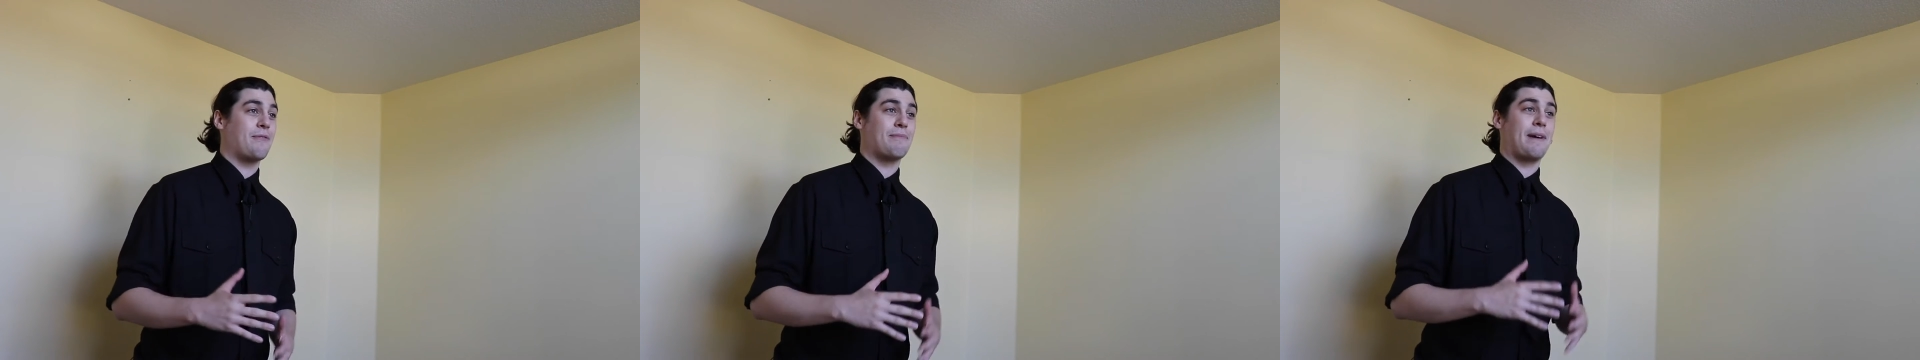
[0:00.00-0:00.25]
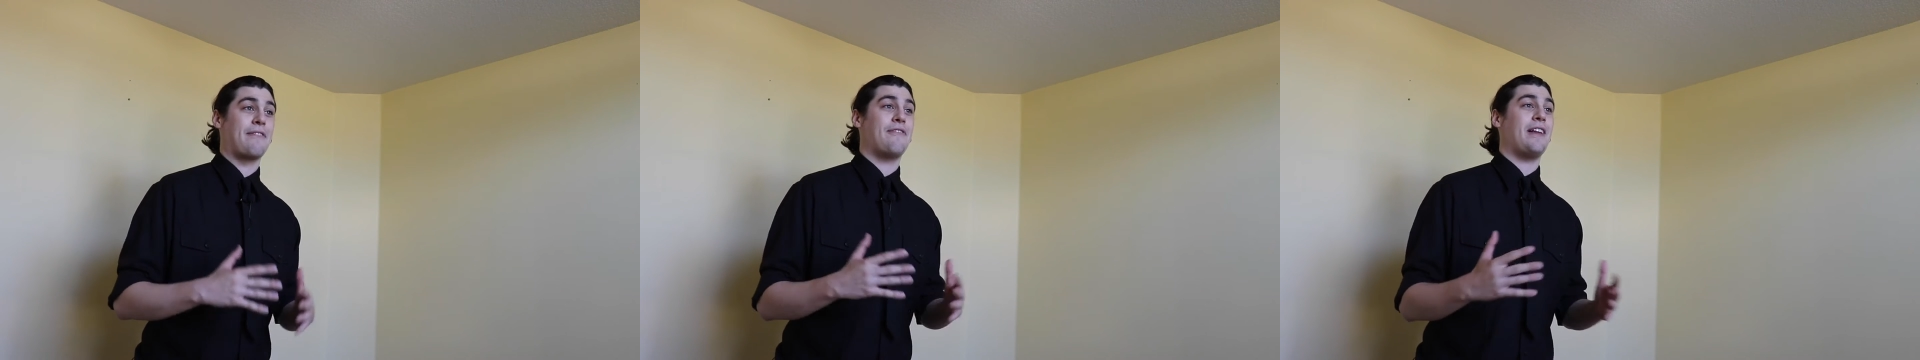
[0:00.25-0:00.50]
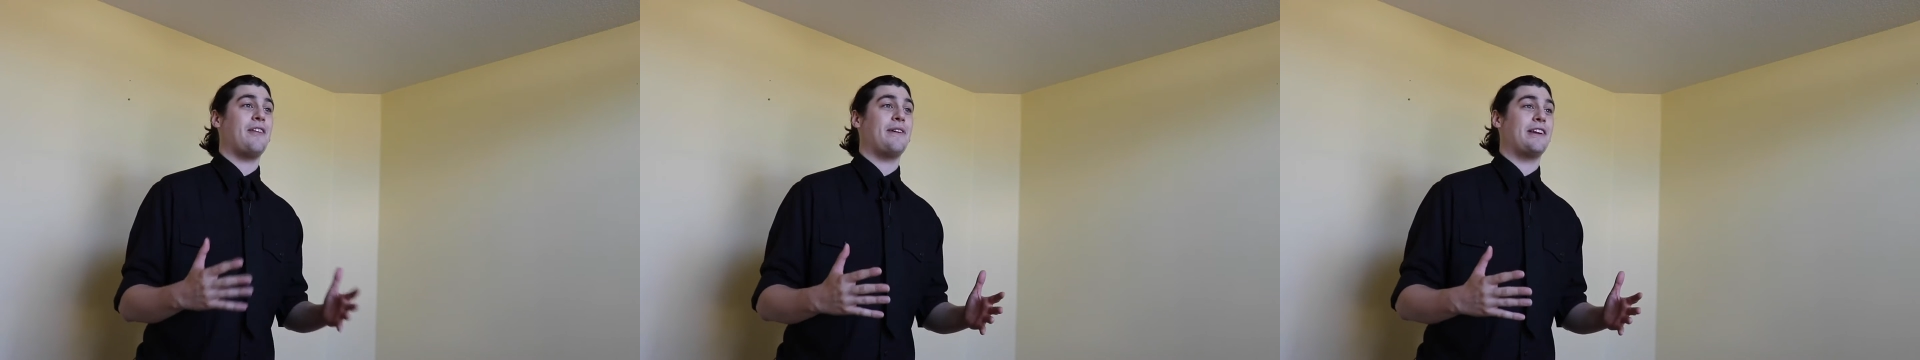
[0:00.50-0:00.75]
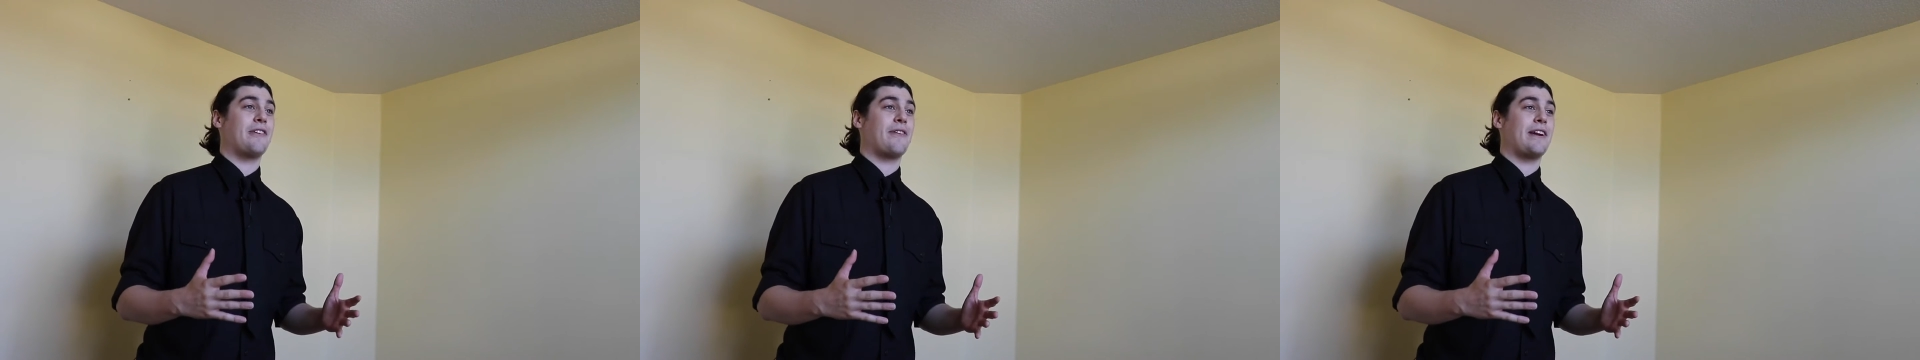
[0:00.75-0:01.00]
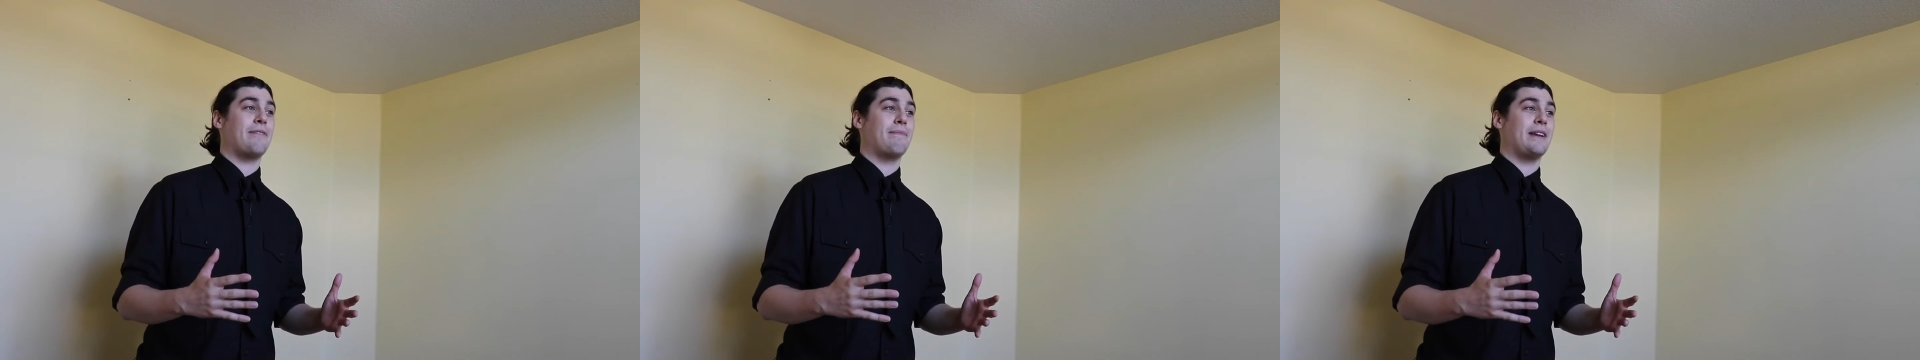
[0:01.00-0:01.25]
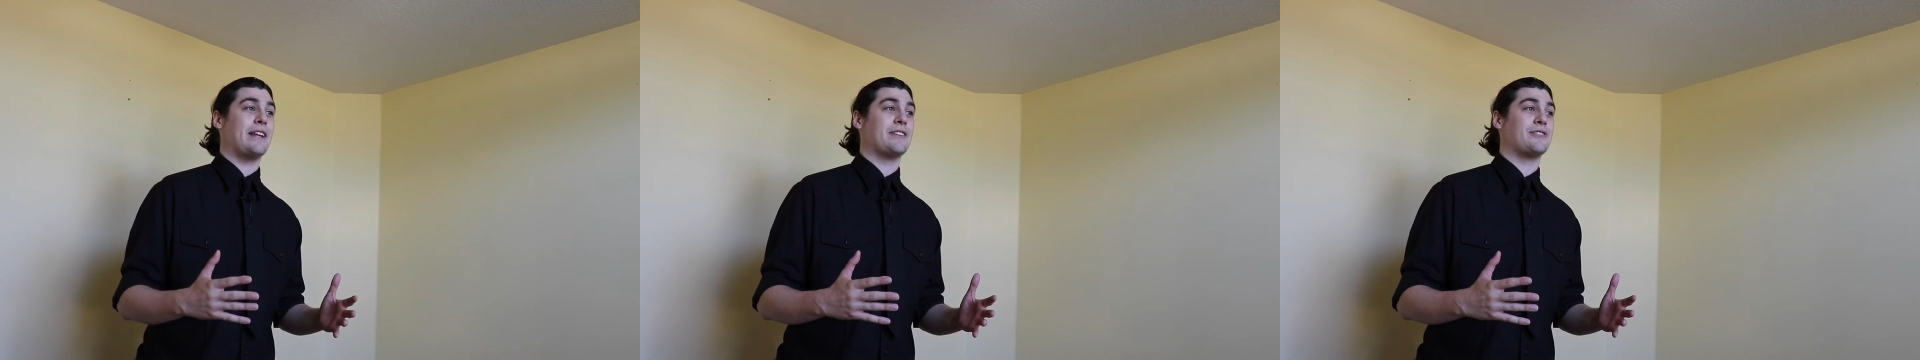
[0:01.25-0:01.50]
with my fellow integrated
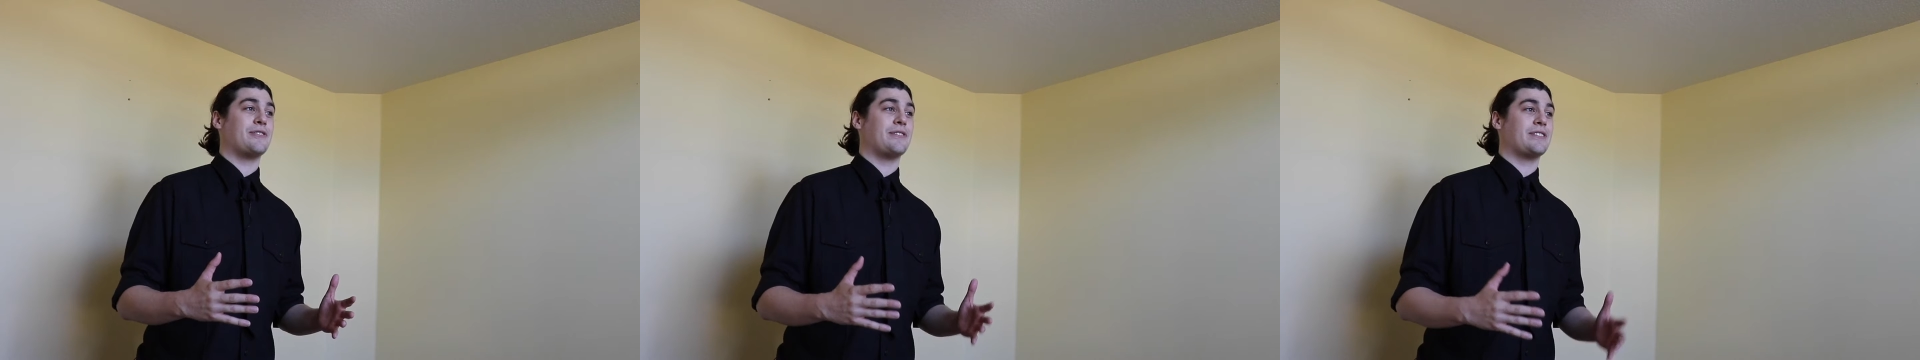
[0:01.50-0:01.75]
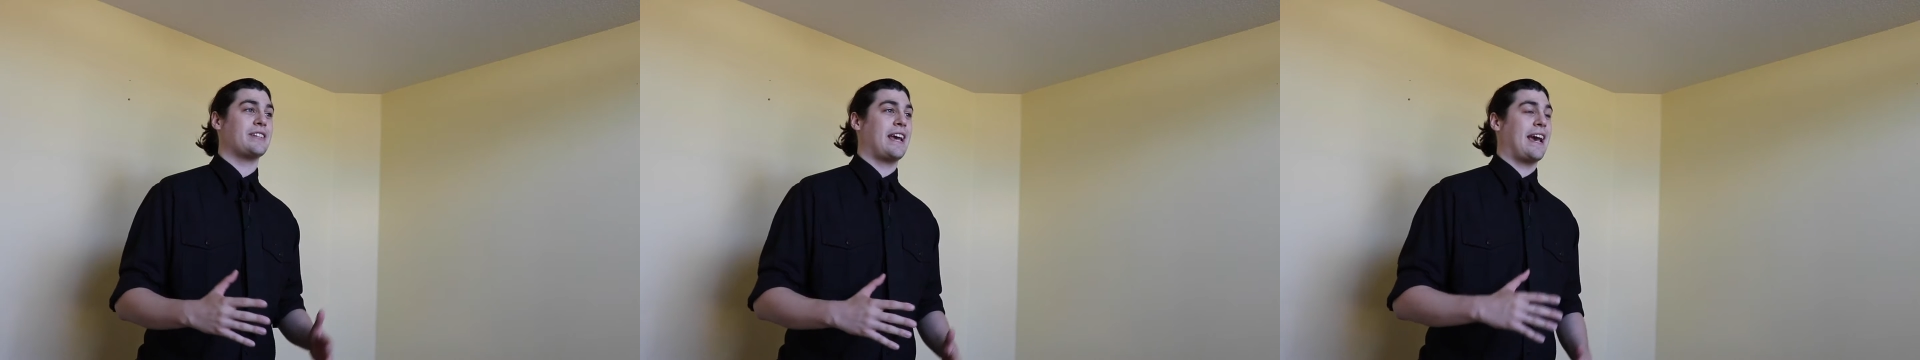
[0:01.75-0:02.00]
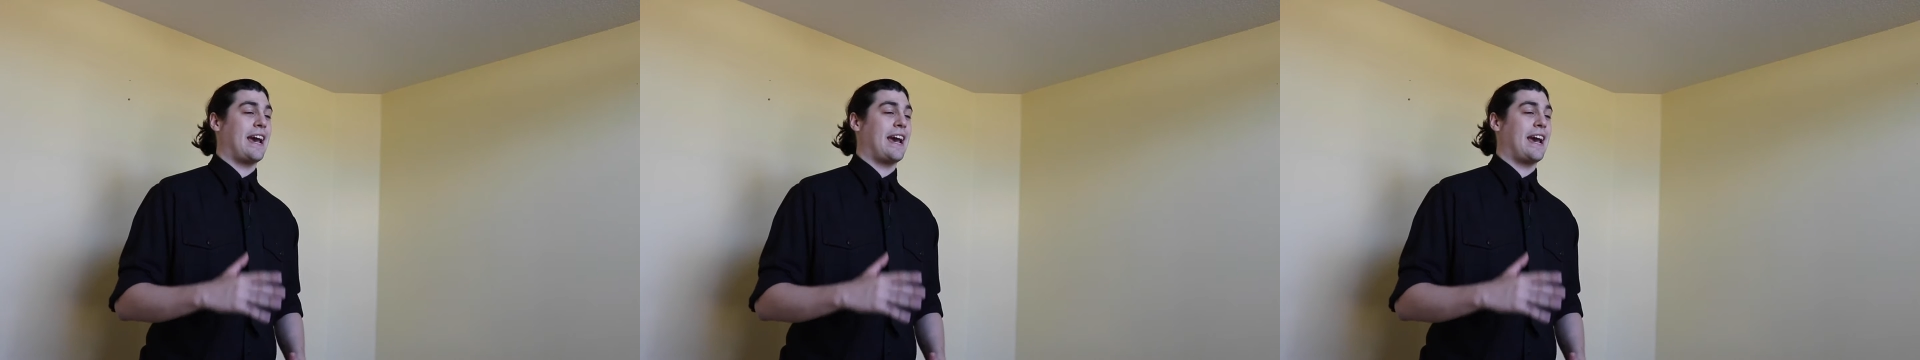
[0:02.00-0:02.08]
media students